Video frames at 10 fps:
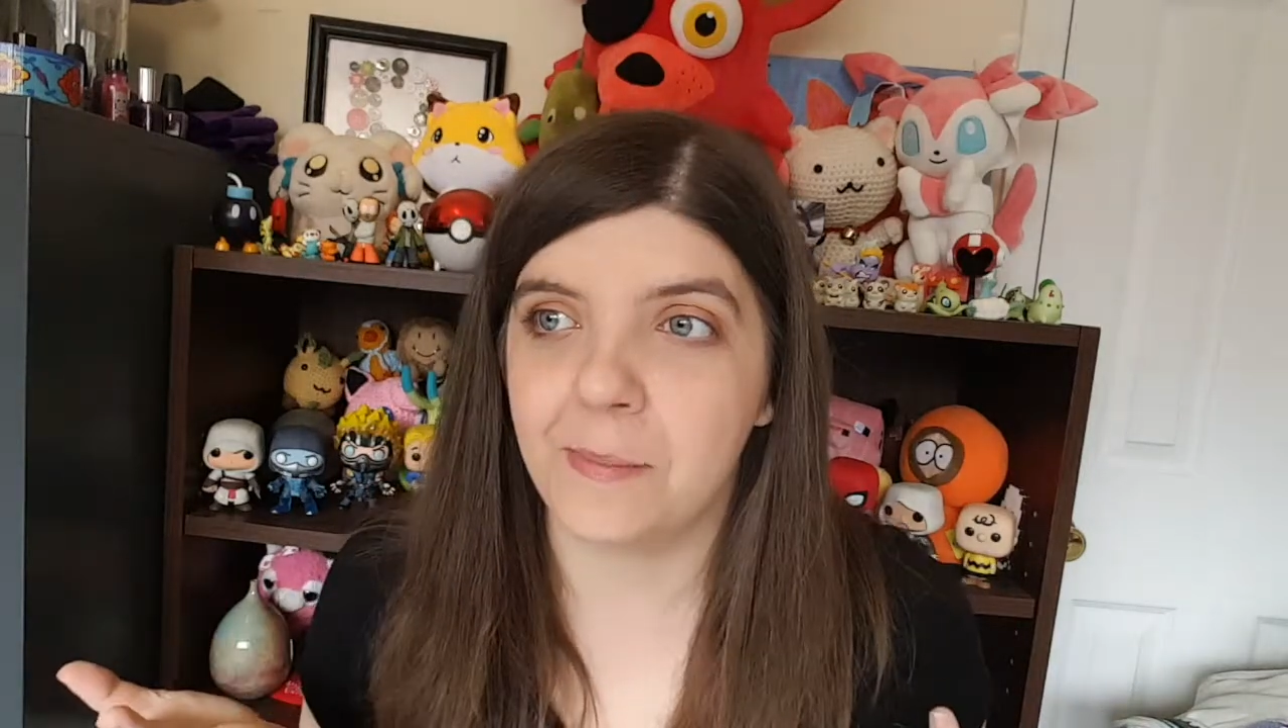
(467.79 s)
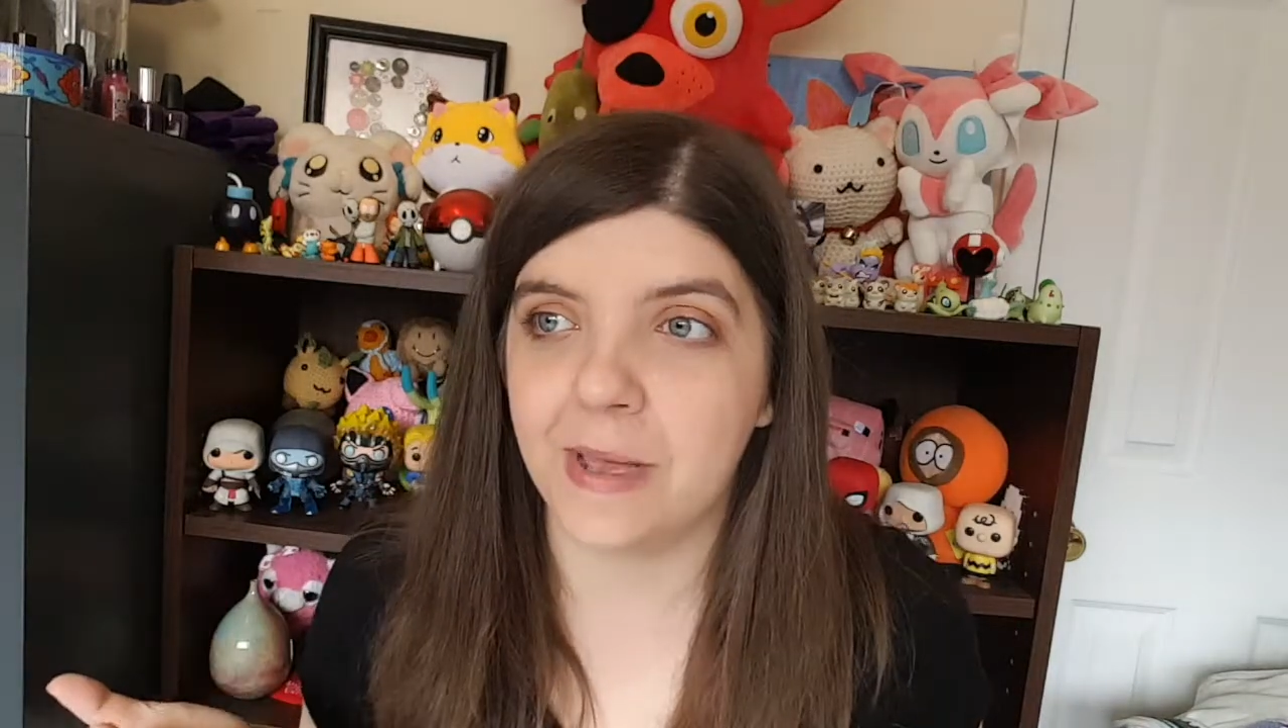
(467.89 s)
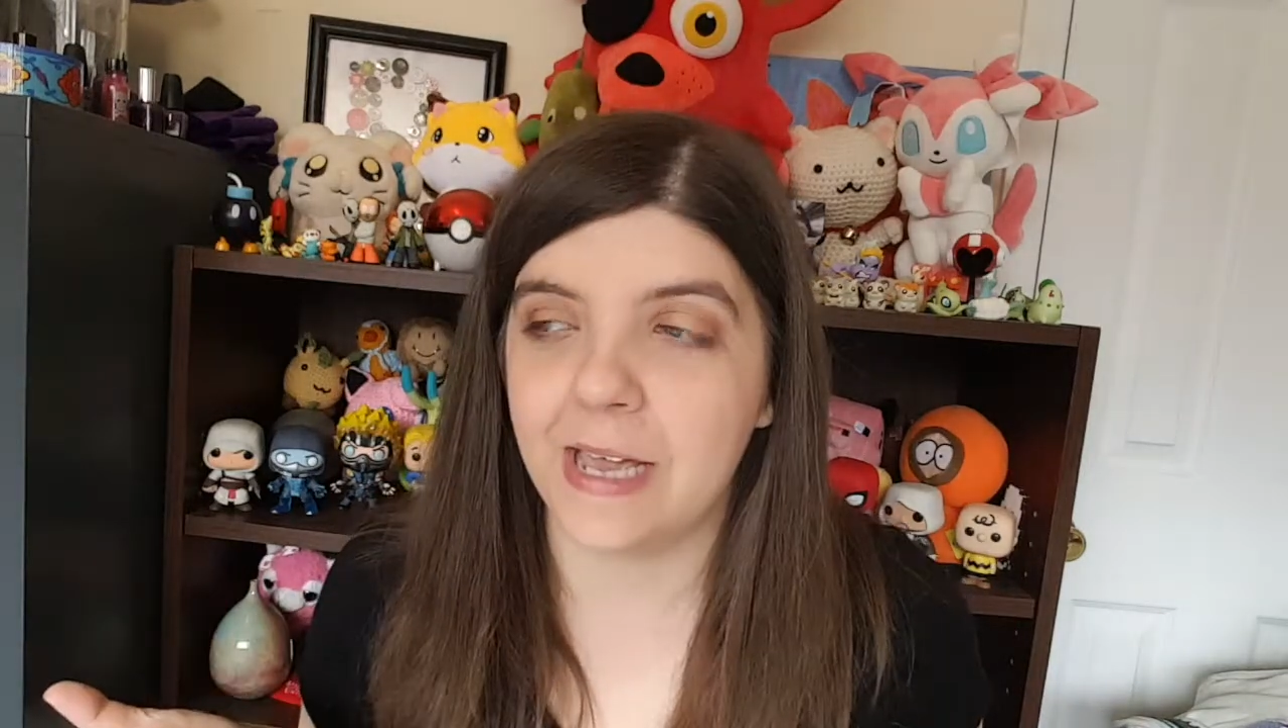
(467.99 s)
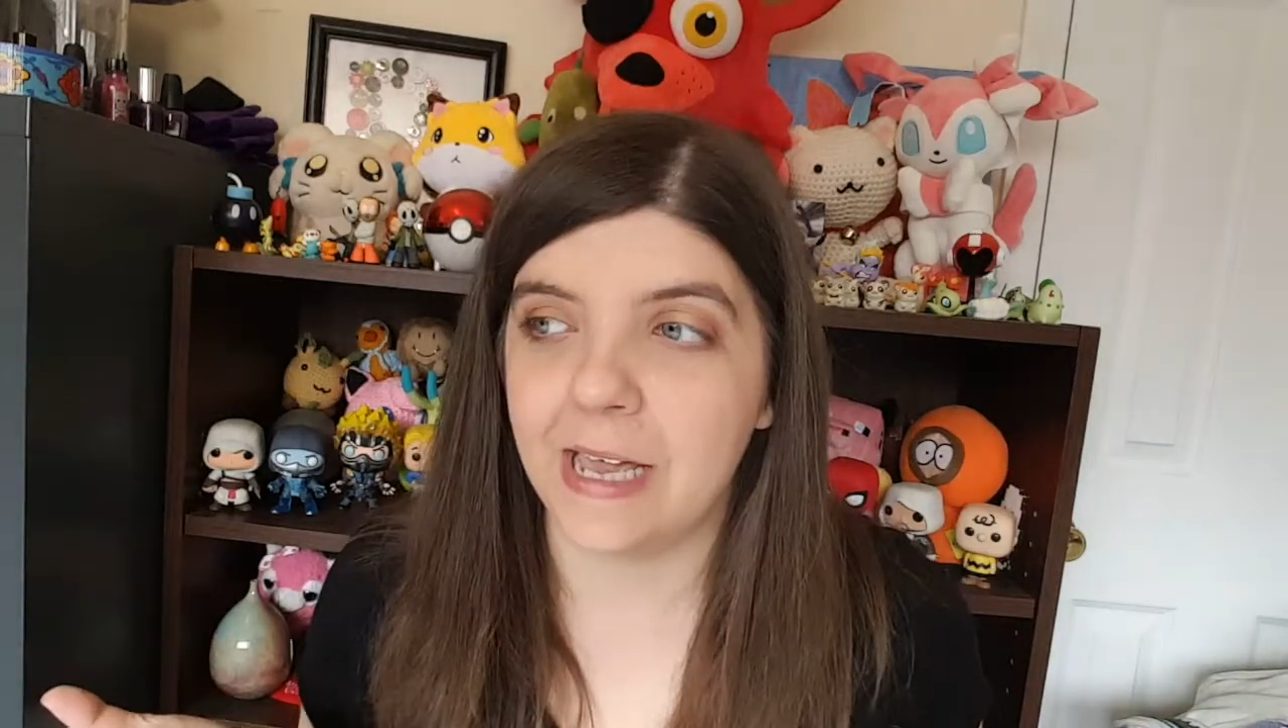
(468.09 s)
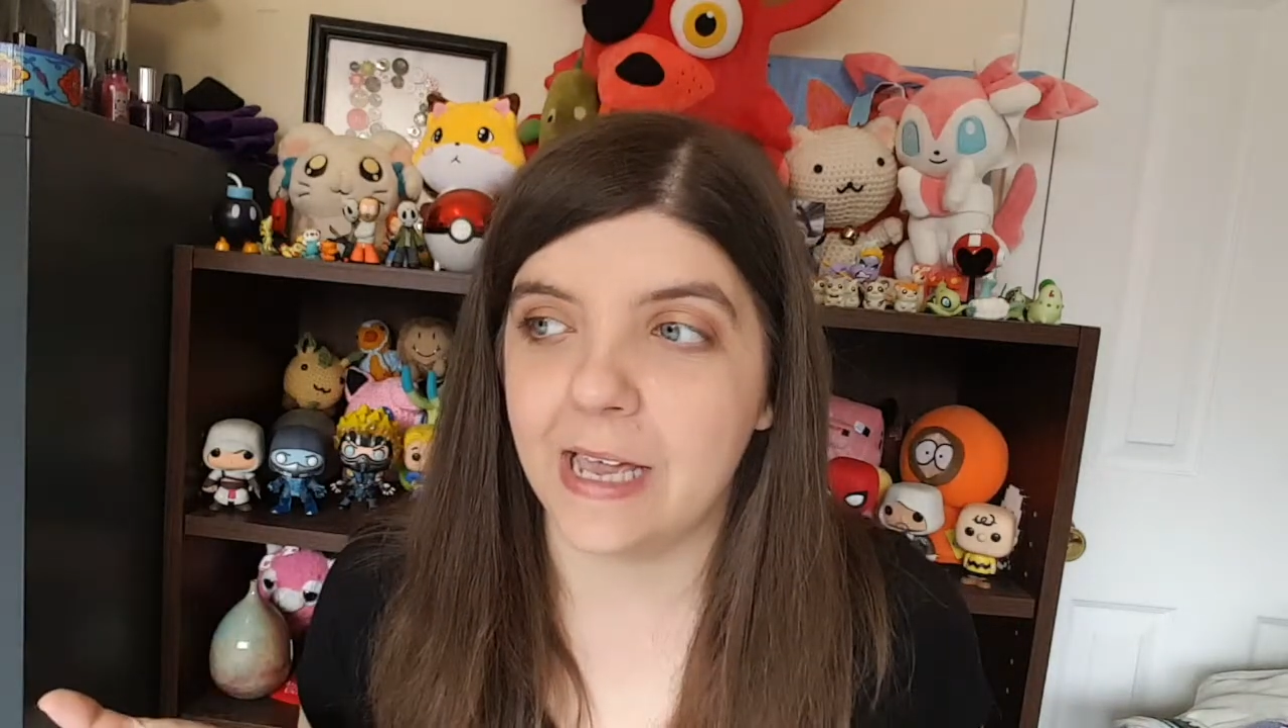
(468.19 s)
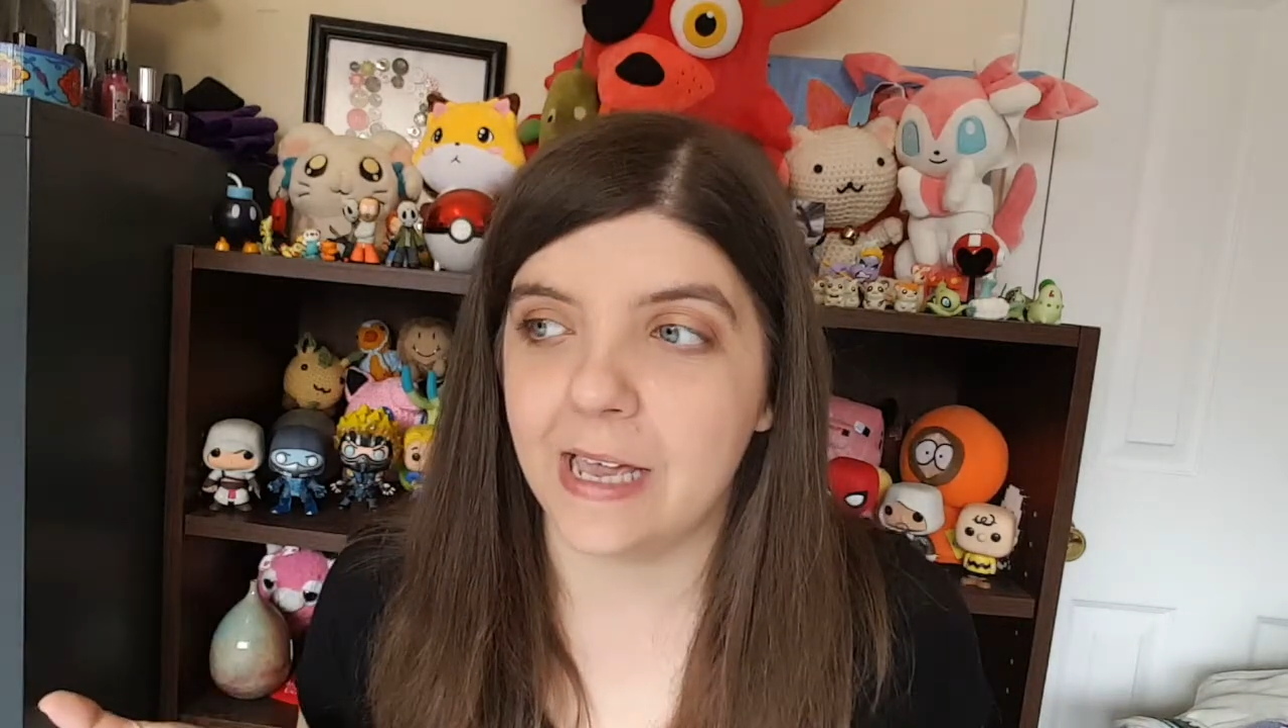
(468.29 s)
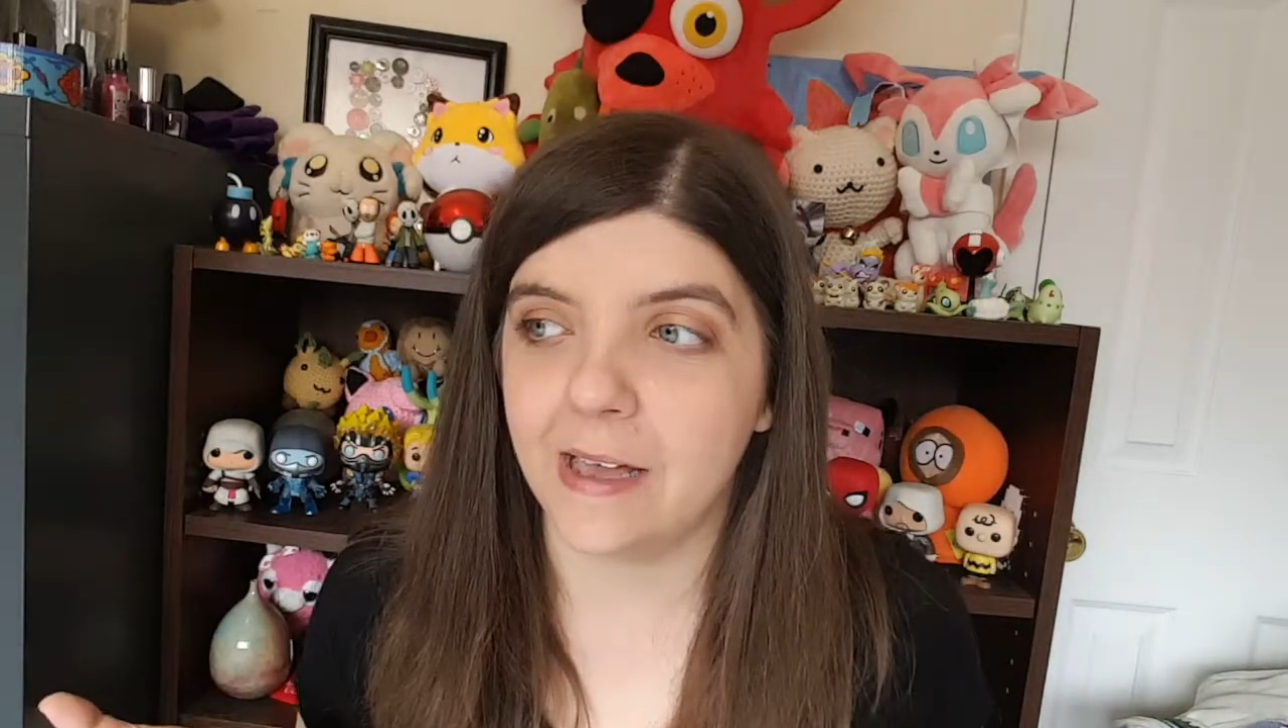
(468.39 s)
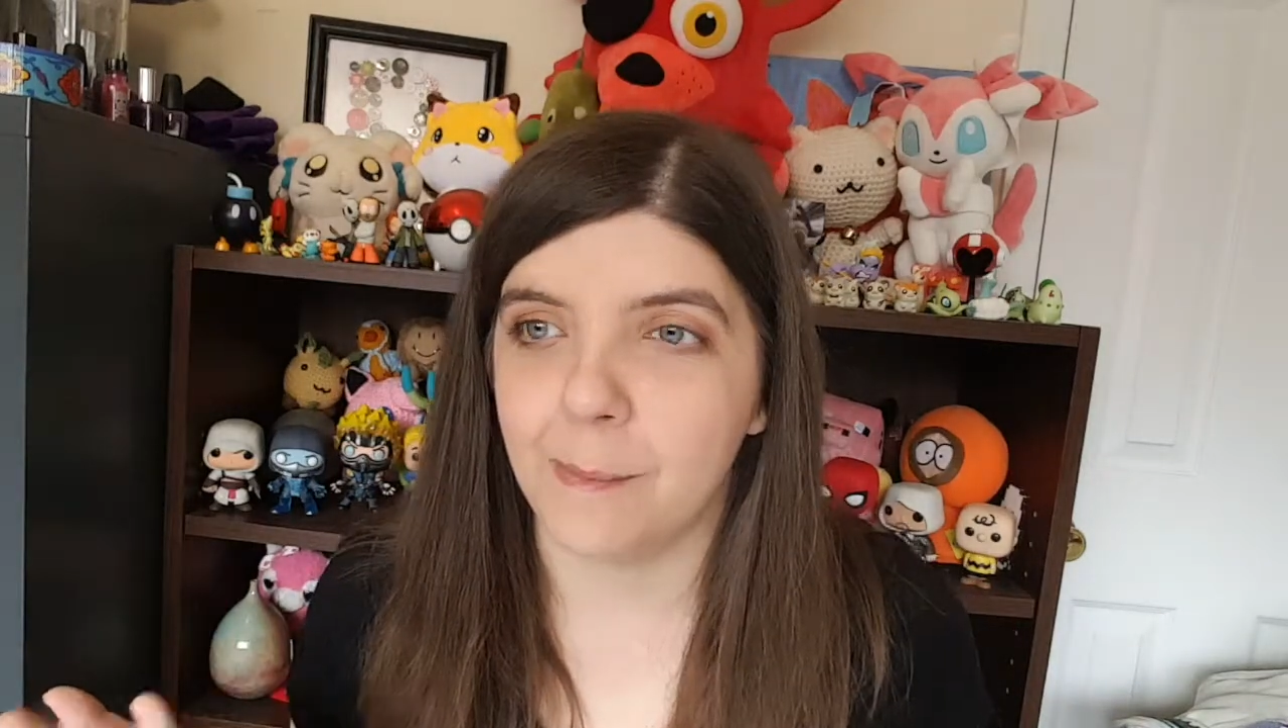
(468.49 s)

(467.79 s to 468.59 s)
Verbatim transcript: be